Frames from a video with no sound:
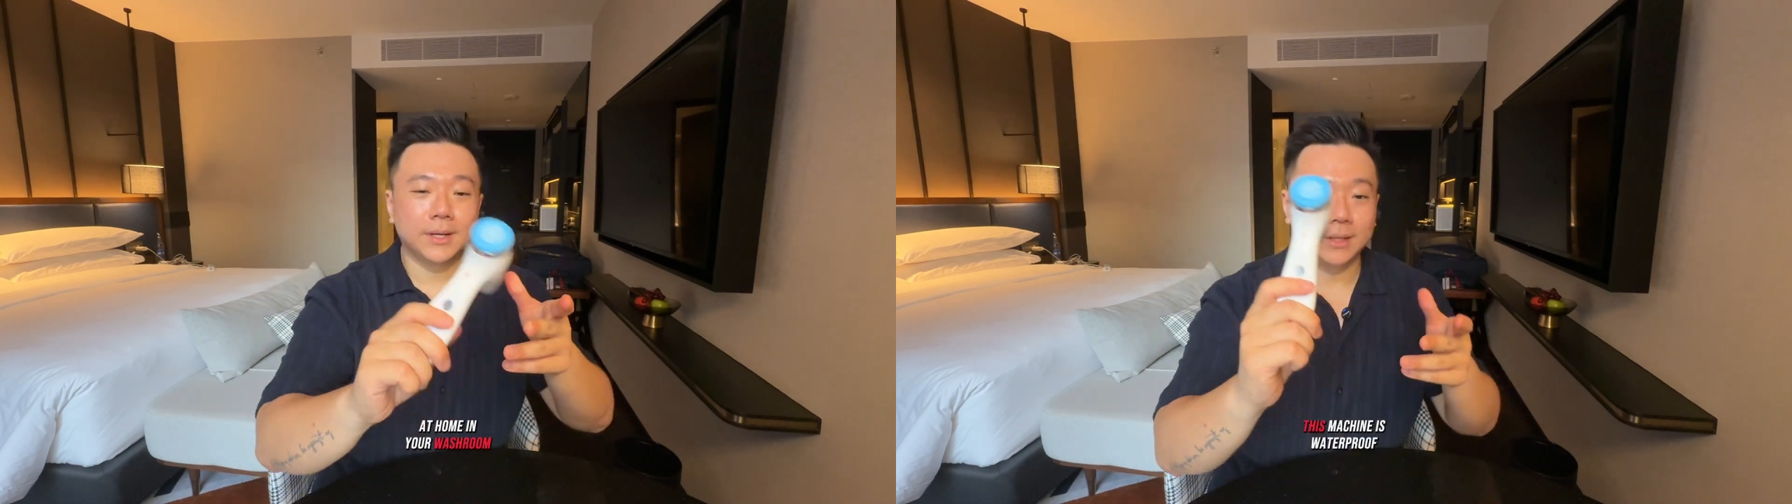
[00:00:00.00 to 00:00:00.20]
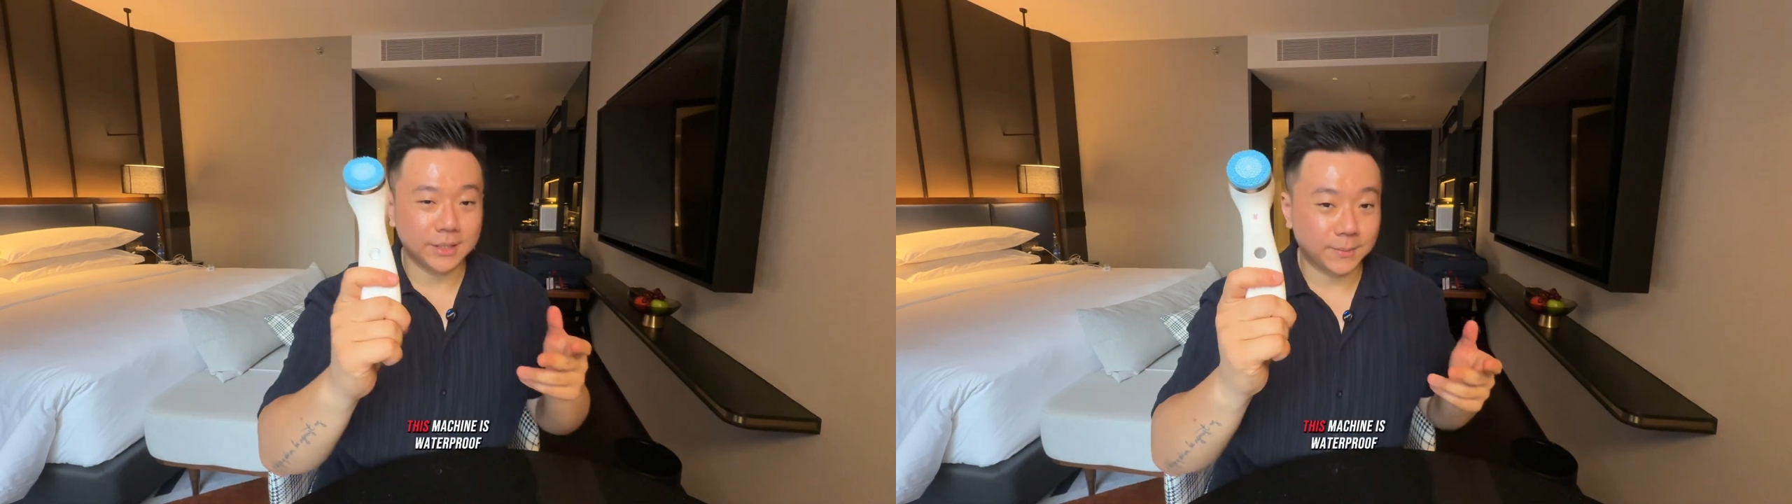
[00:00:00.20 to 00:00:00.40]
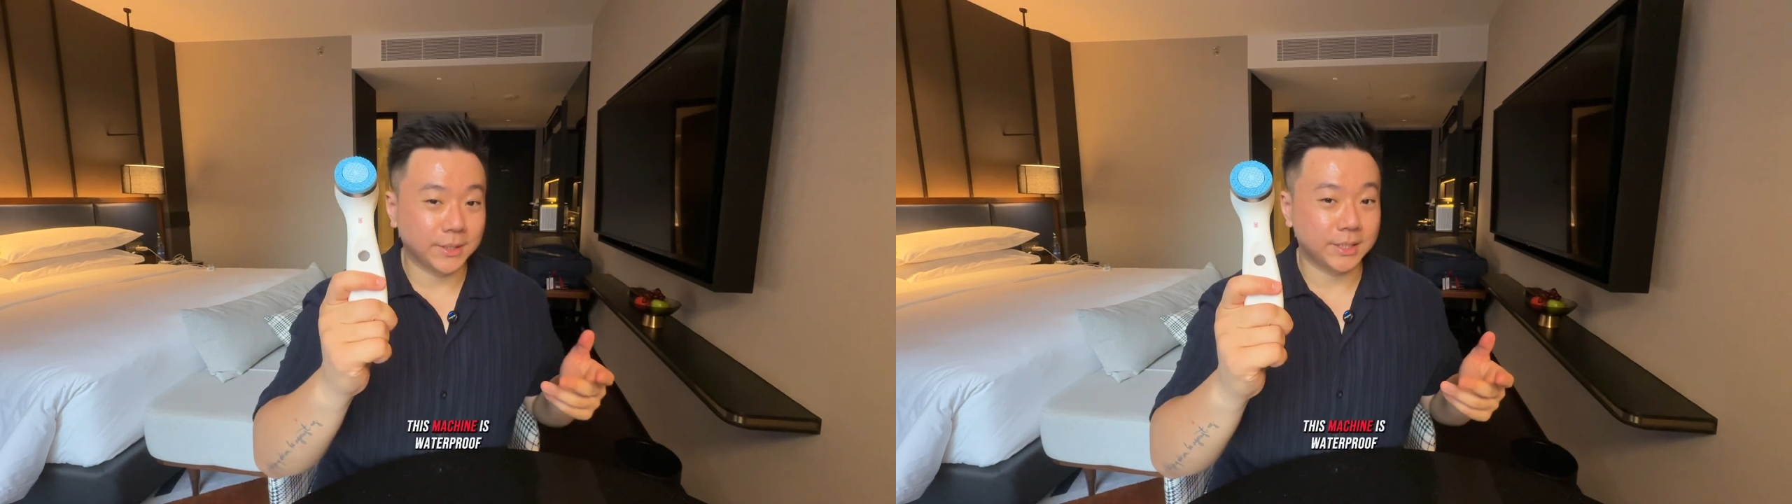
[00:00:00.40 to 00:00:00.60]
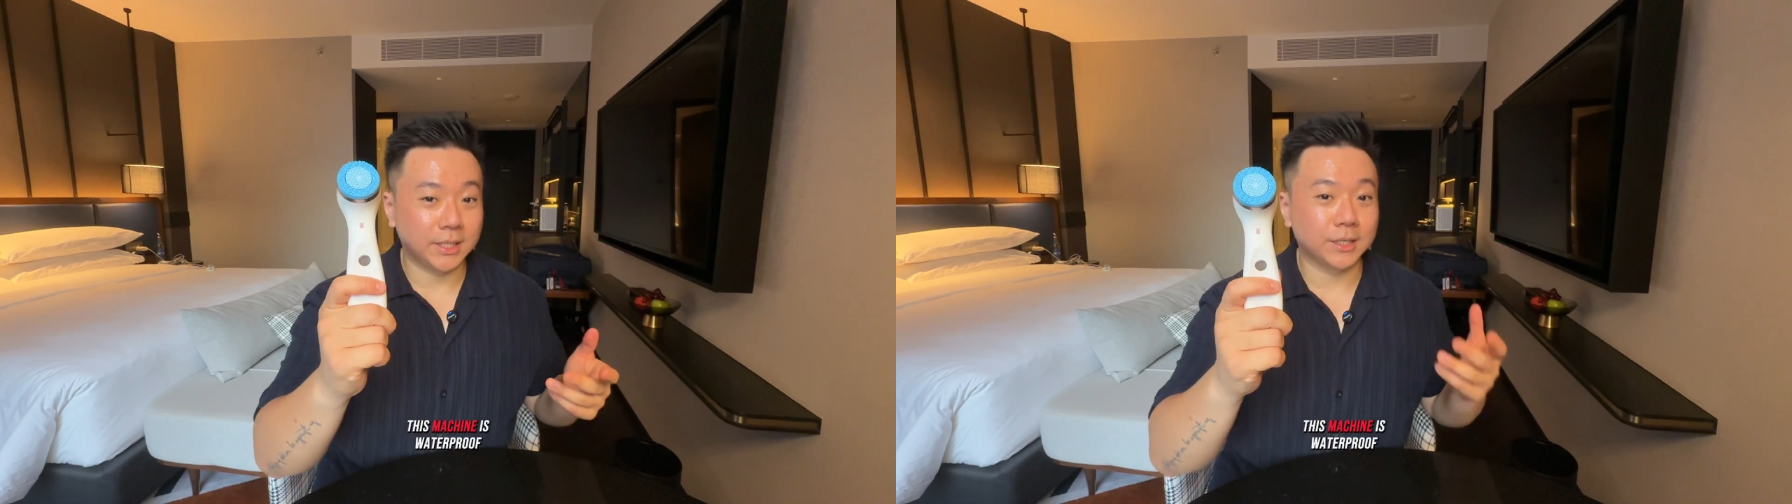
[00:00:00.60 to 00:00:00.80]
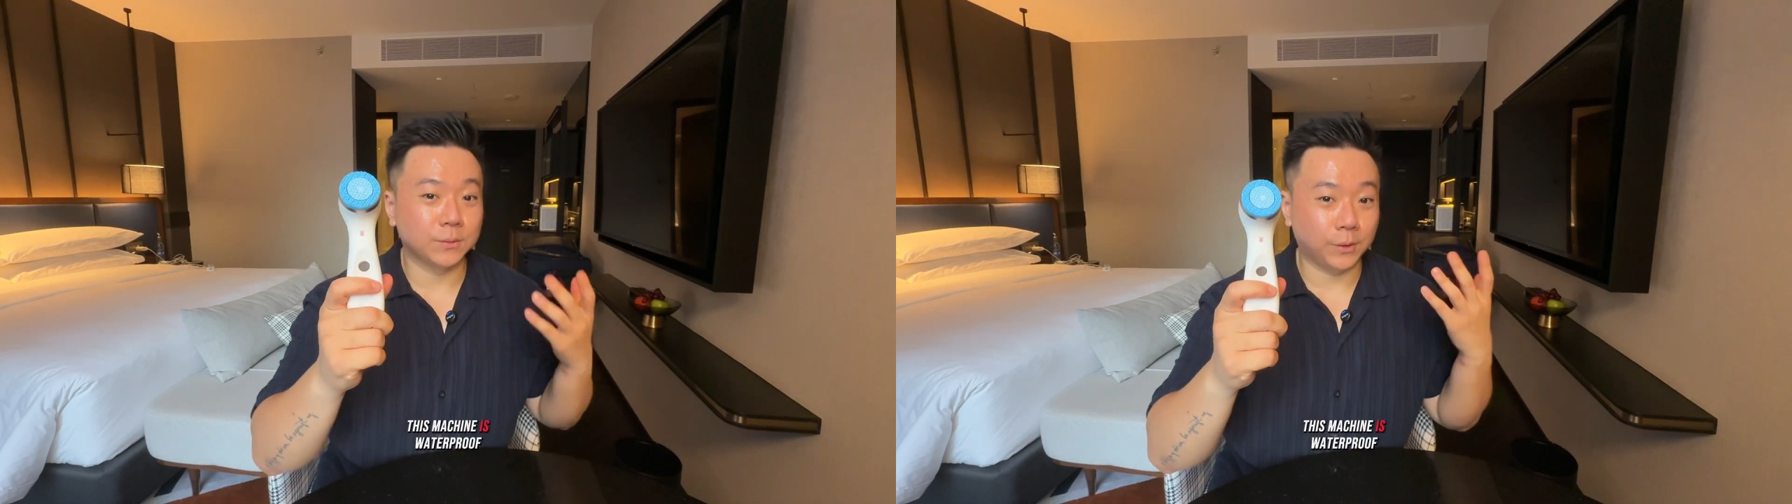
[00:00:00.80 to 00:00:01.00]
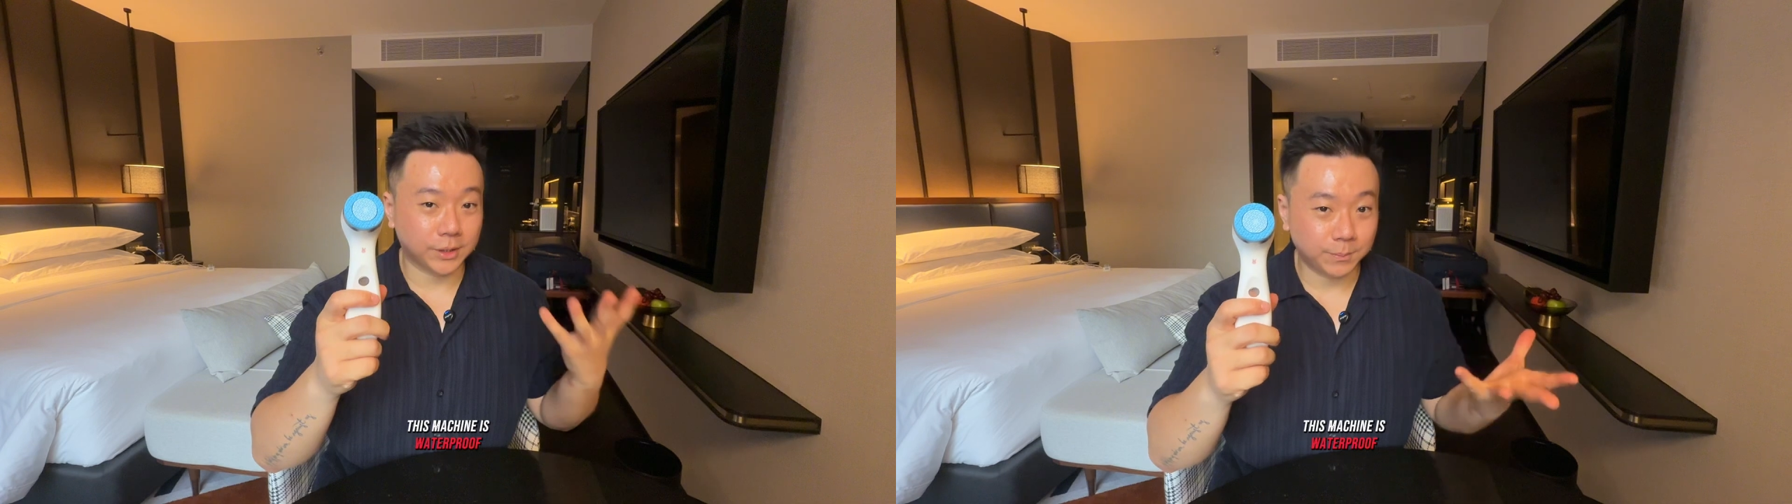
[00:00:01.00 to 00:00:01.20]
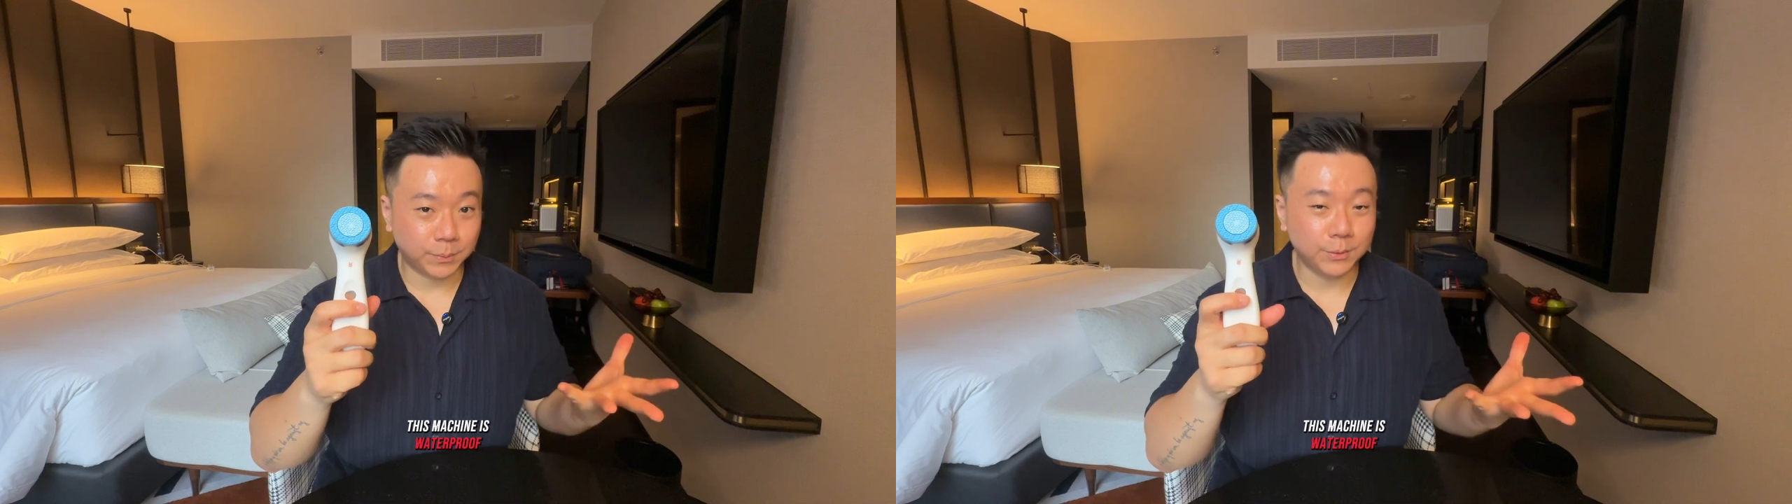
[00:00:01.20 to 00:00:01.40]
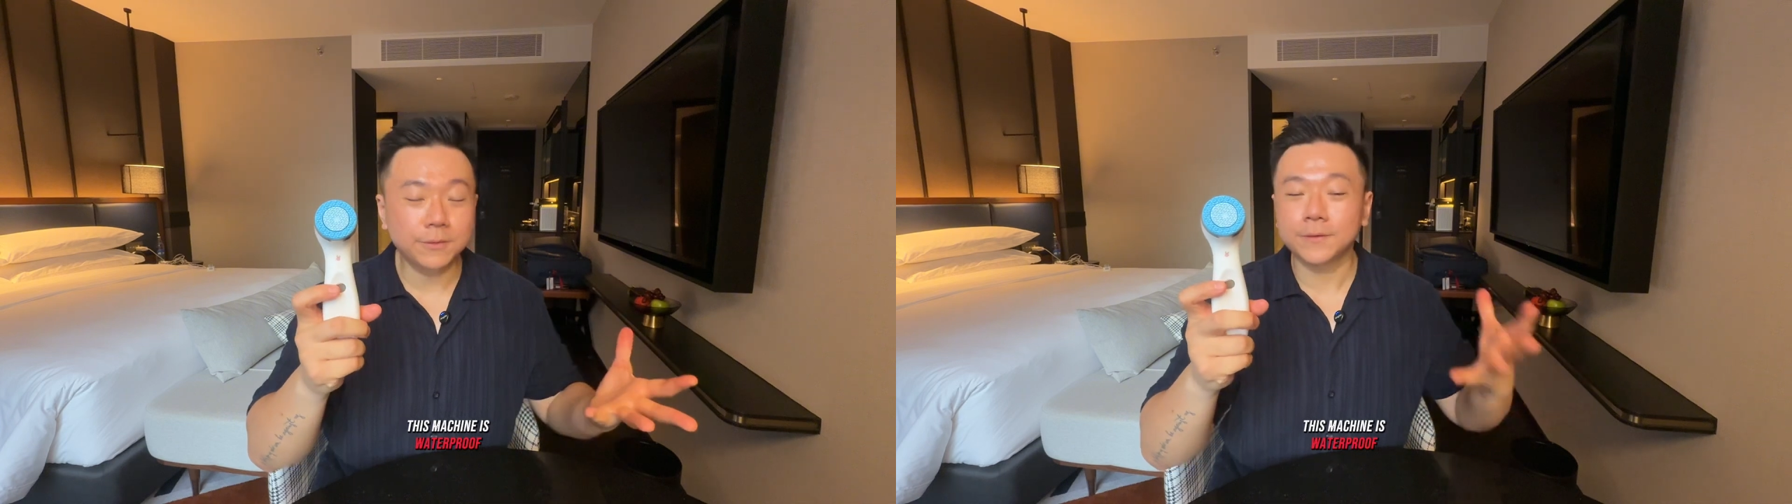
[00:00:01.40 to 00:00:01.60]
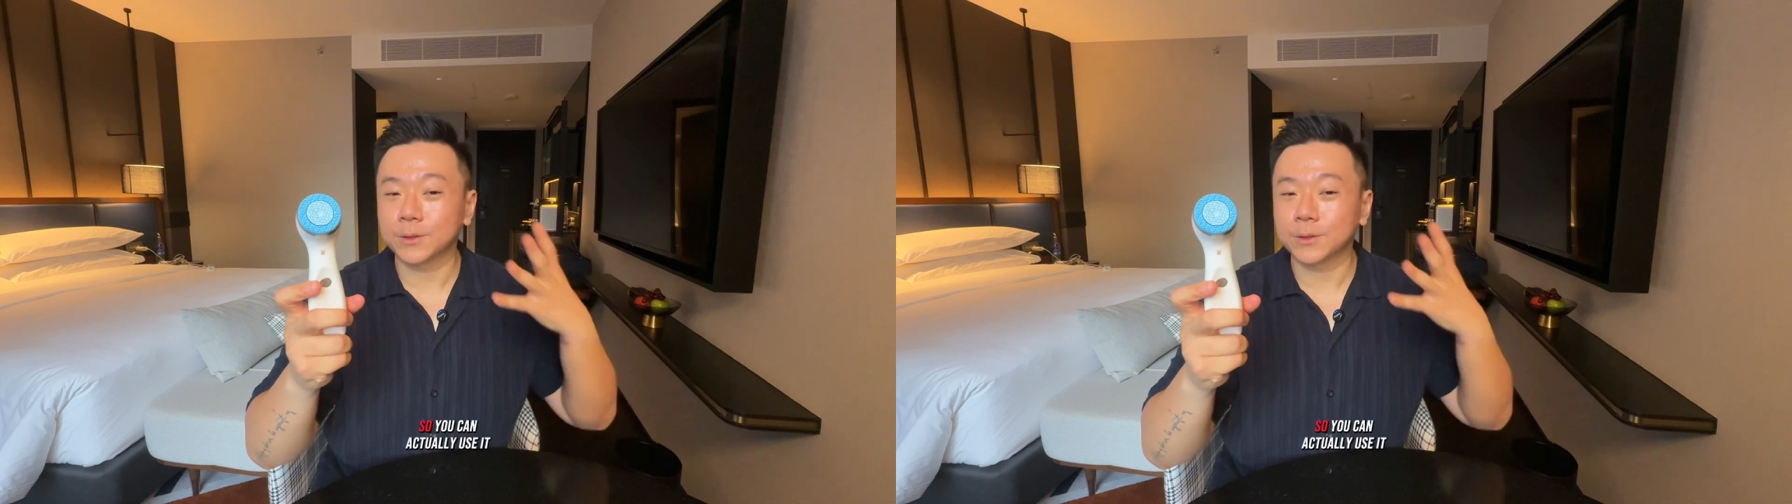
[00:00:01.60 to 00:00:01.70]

this machine is waterproof,